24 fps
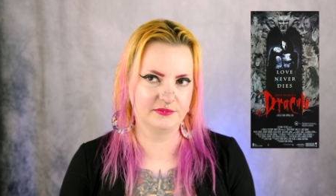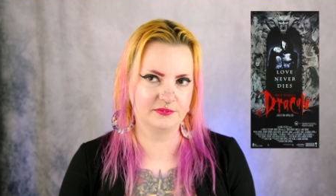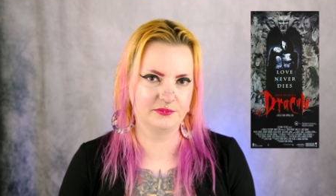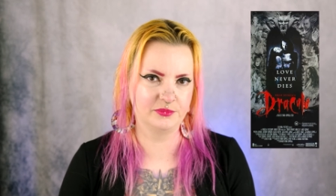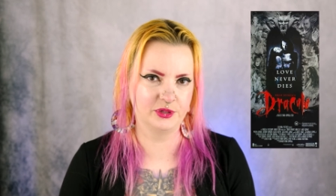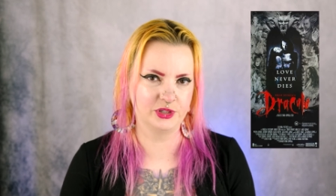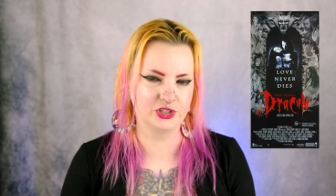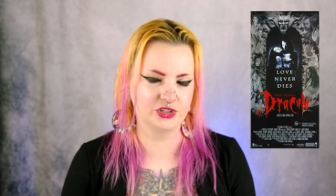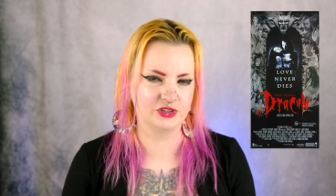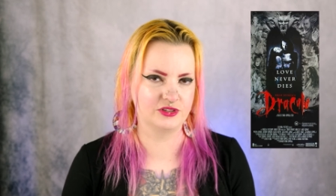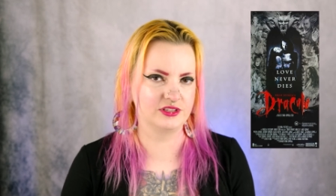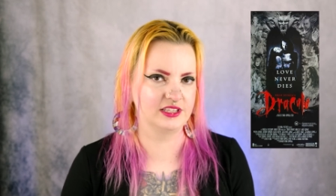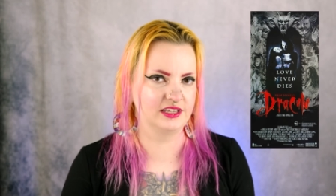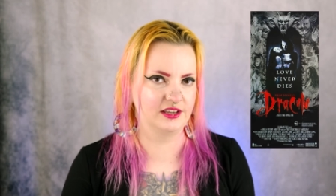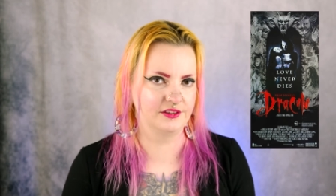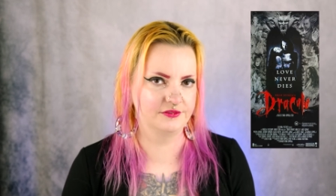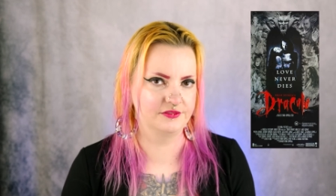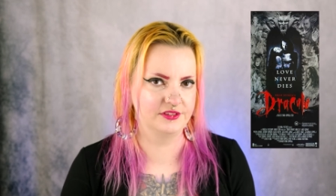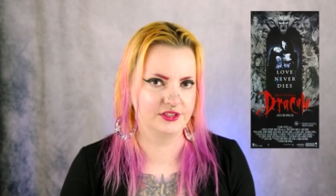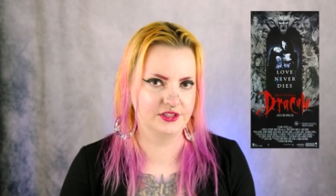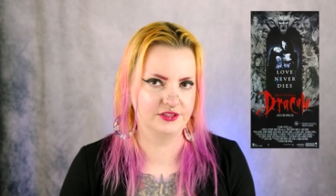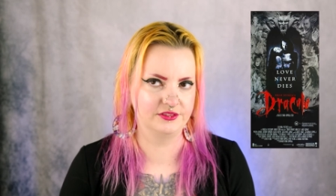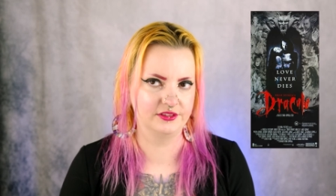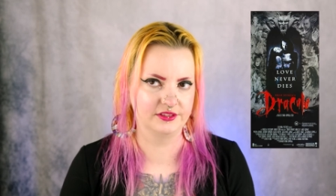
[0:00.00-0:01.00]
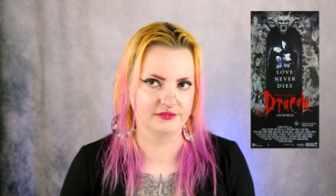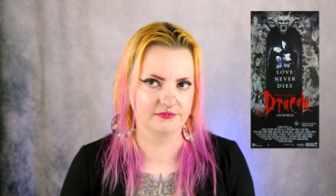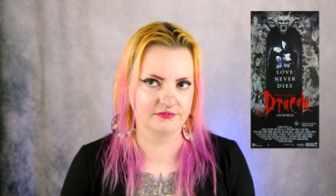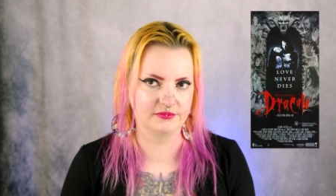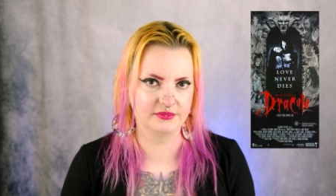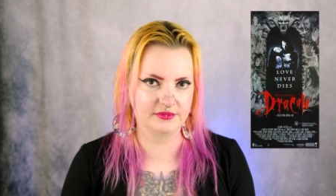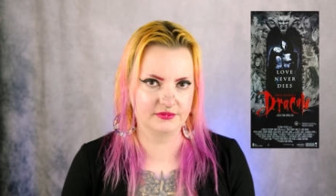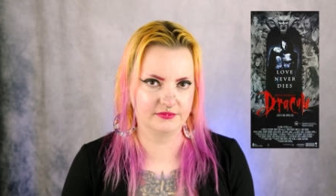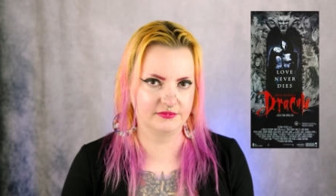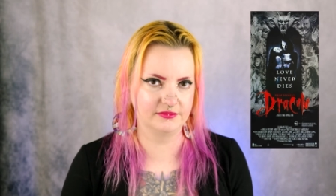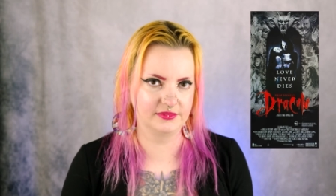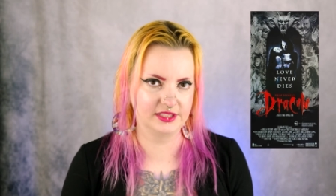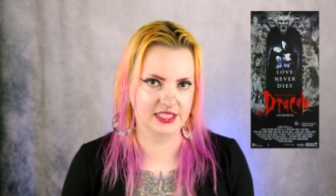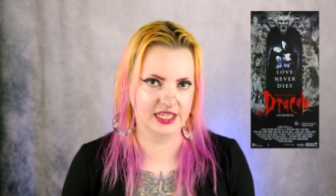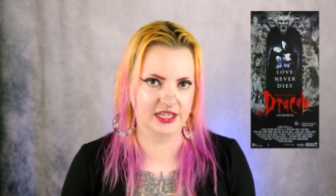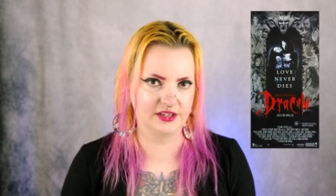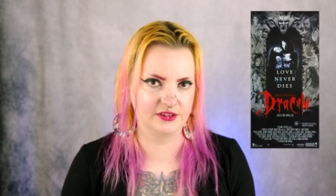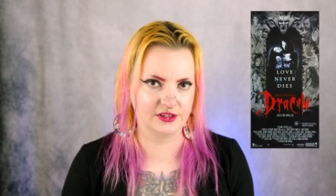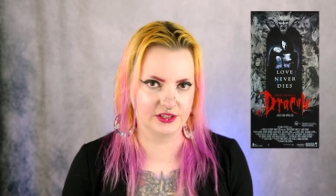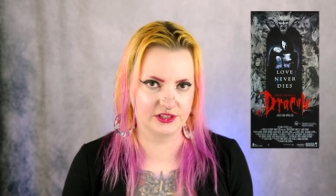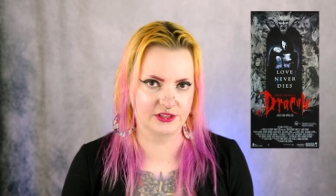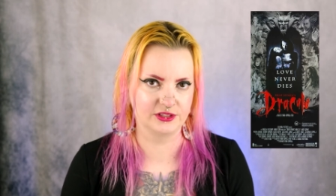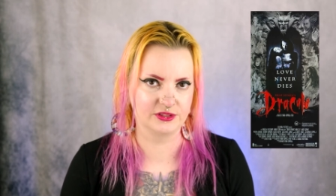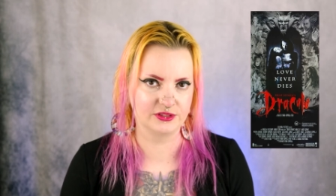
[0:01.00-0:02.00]
put yourself into the
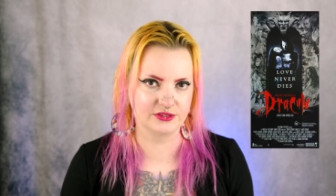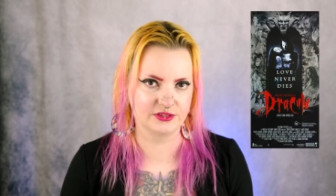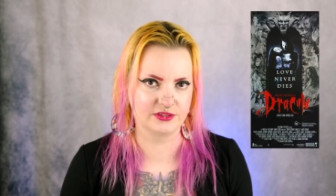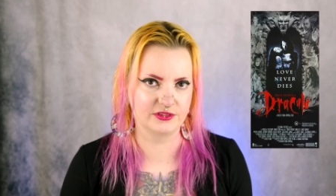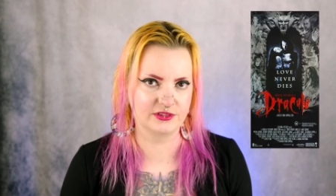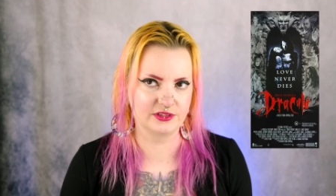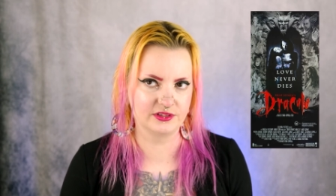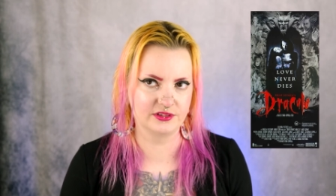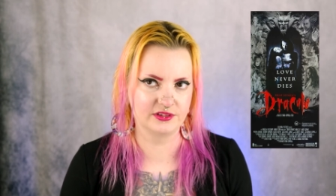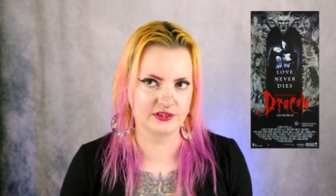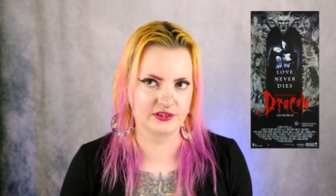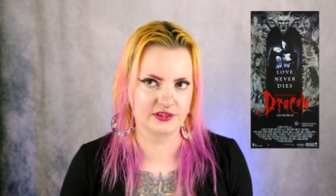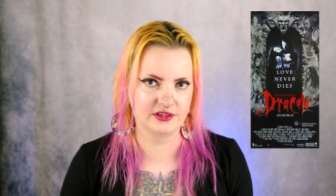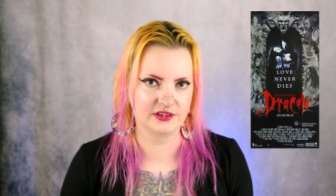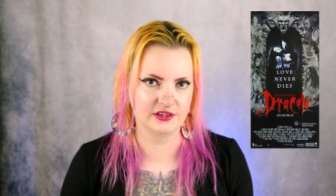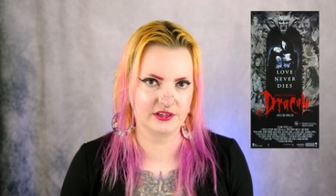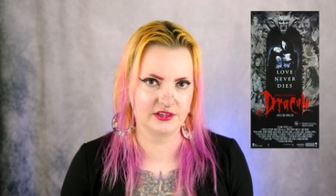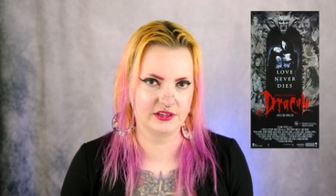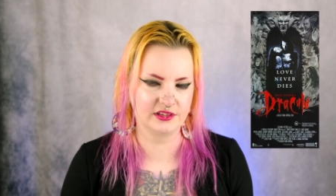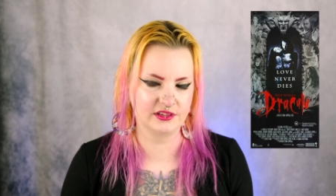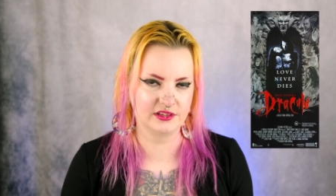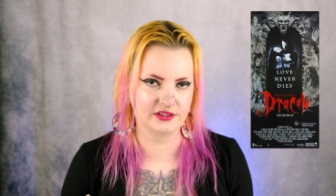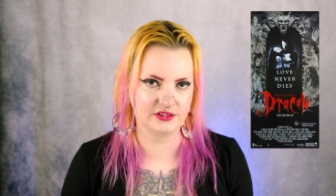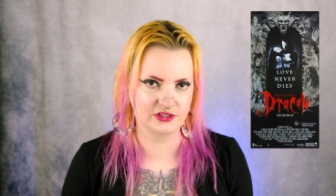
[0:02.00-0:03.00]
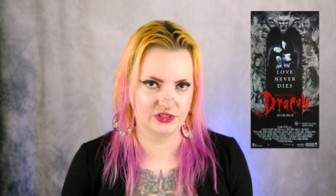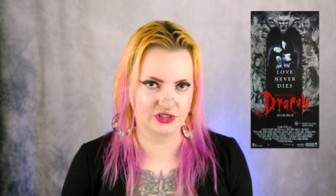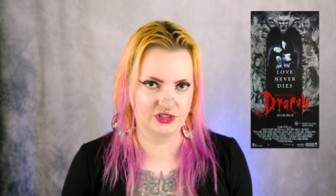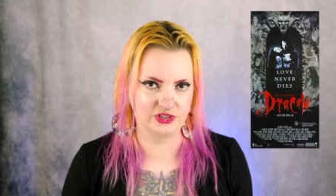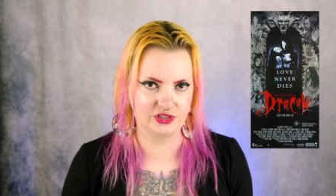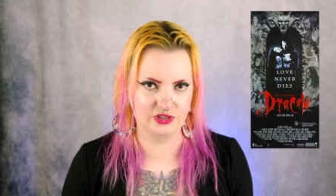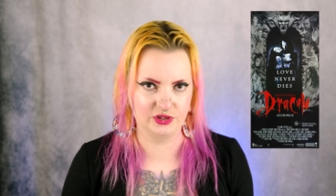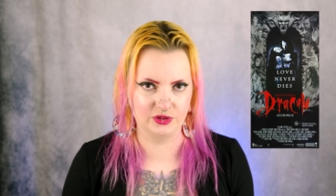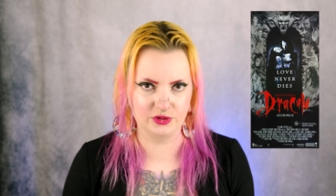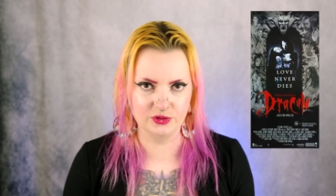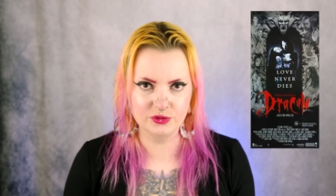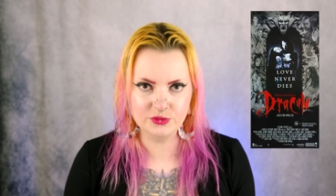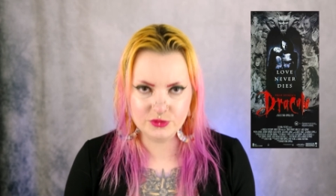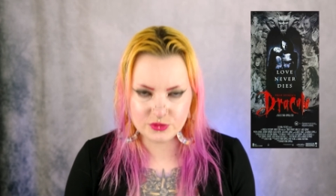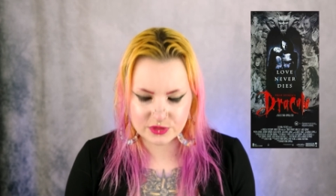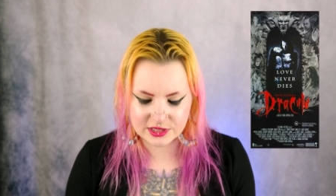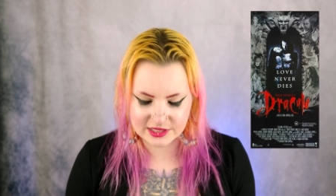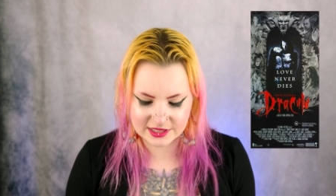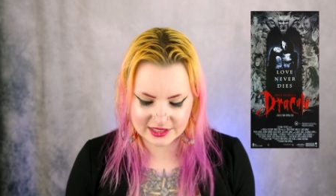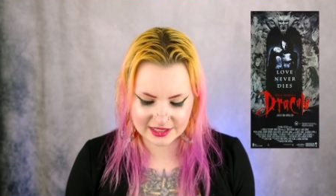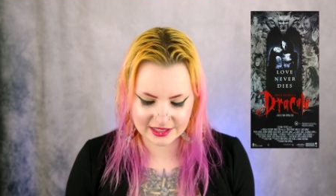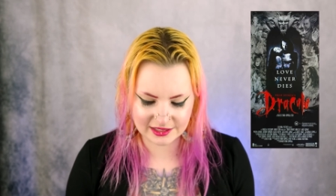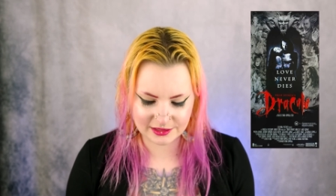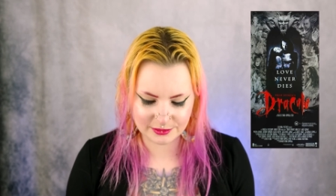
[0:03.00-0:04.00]
character's
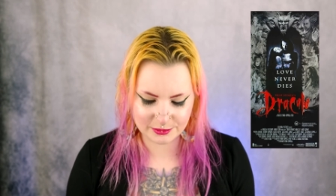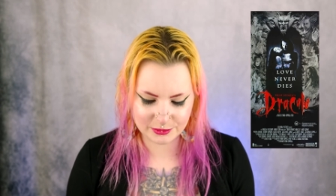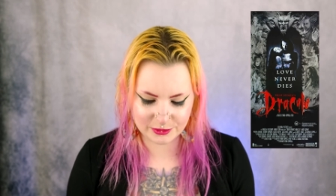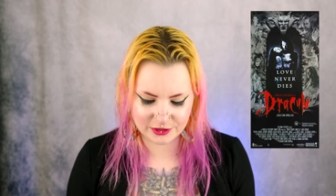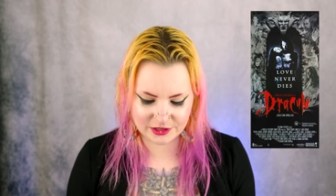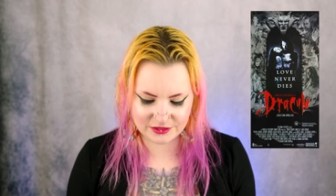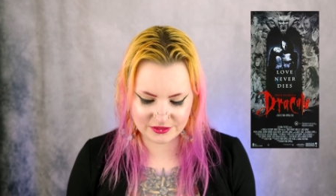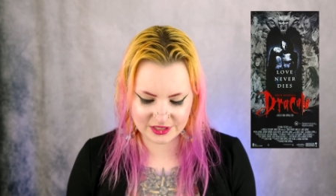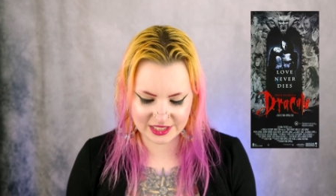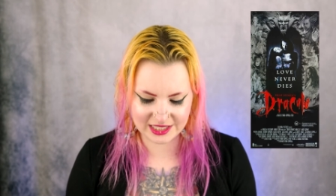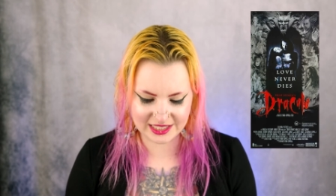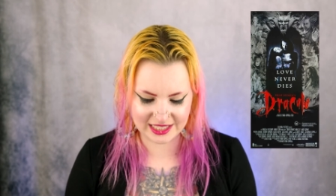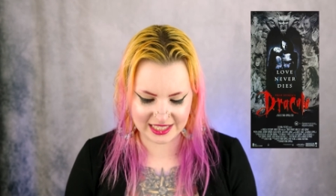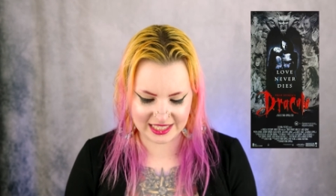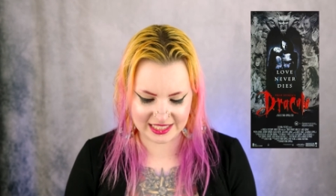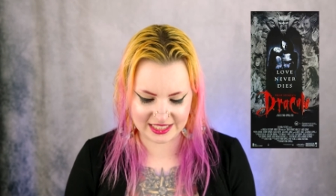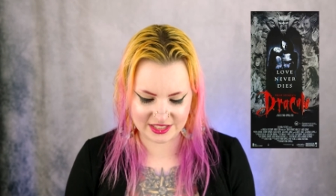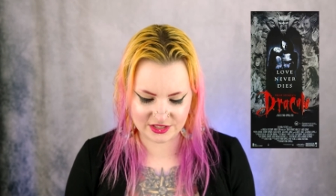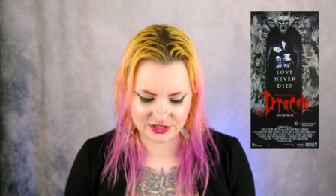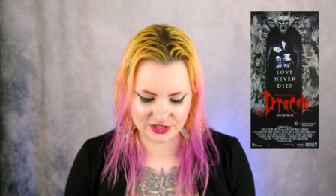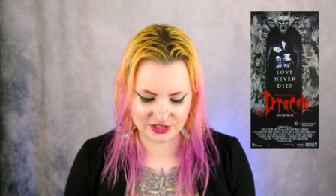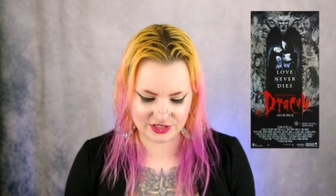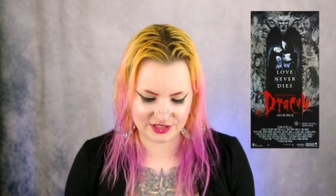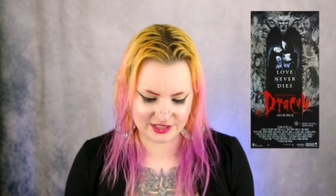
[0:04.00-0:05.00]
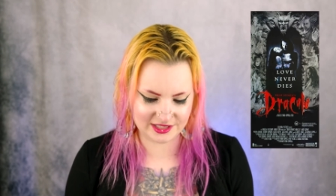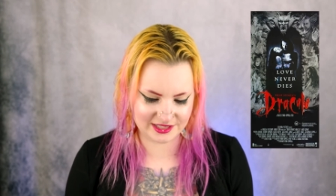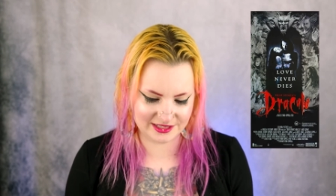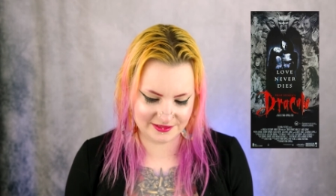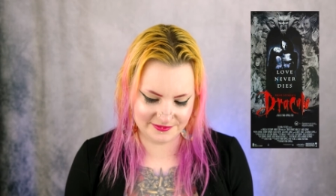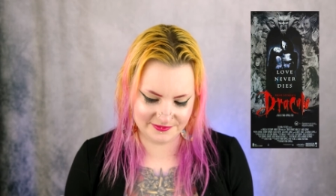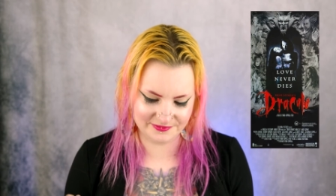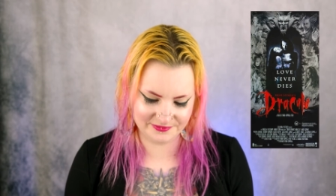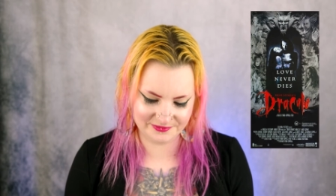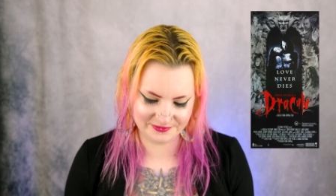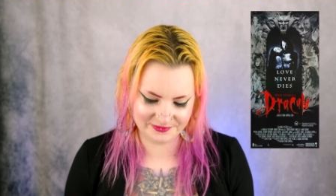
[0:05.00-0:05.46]
shoes in the movie, and it's just,